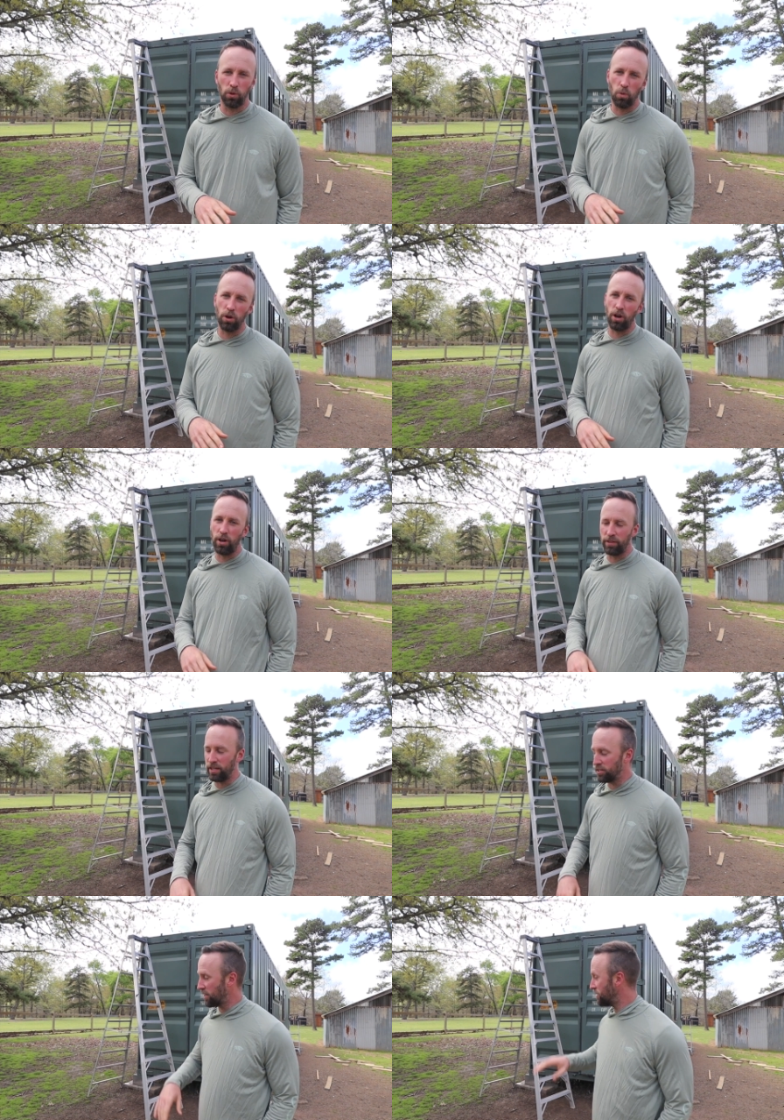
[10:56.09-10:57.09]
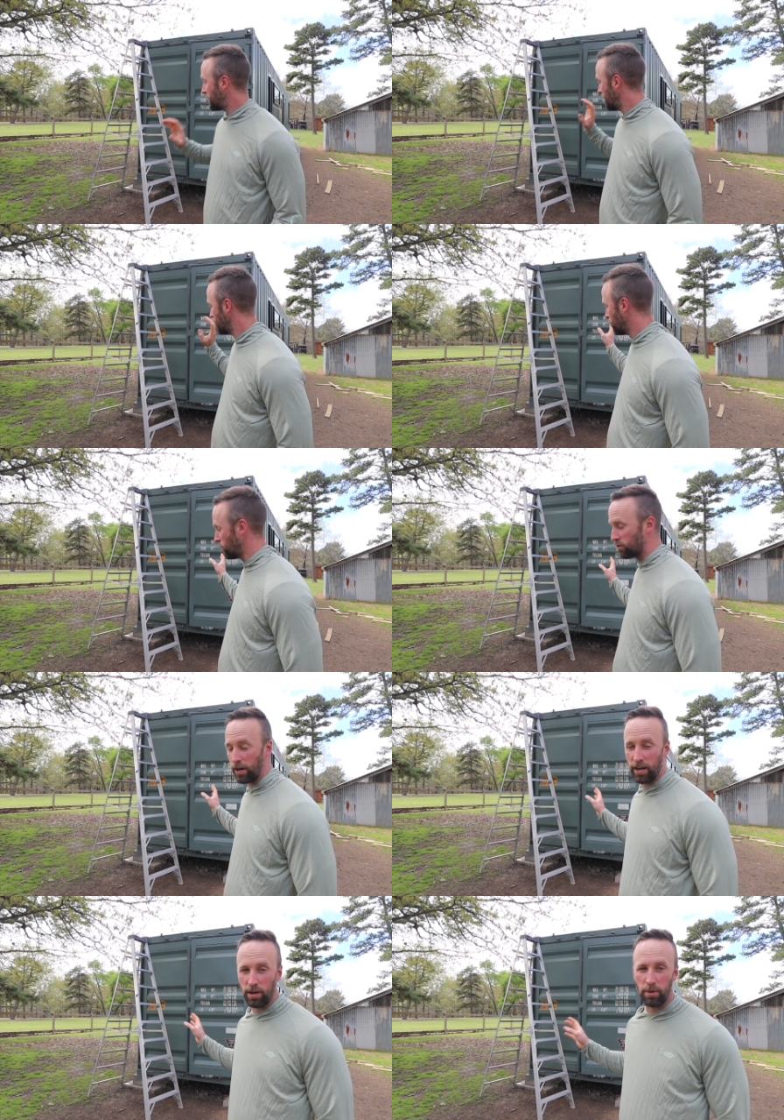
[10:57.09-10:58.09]
gonna work on these container doors
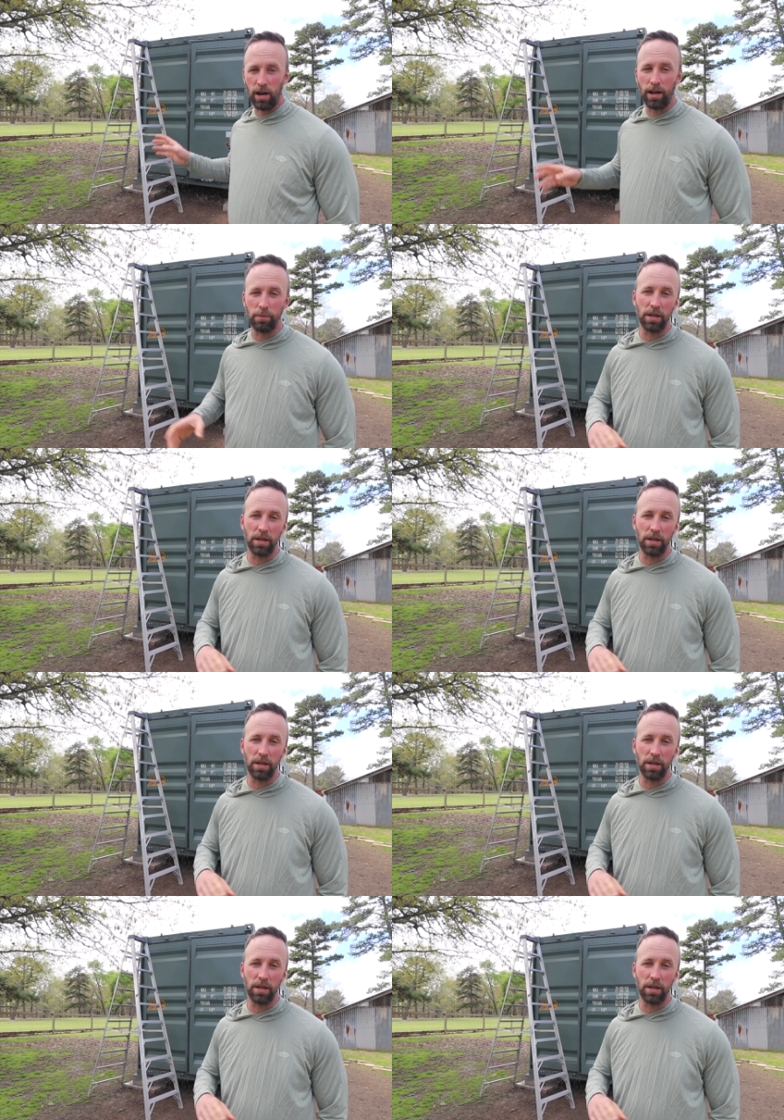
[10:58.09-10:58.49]
right here behind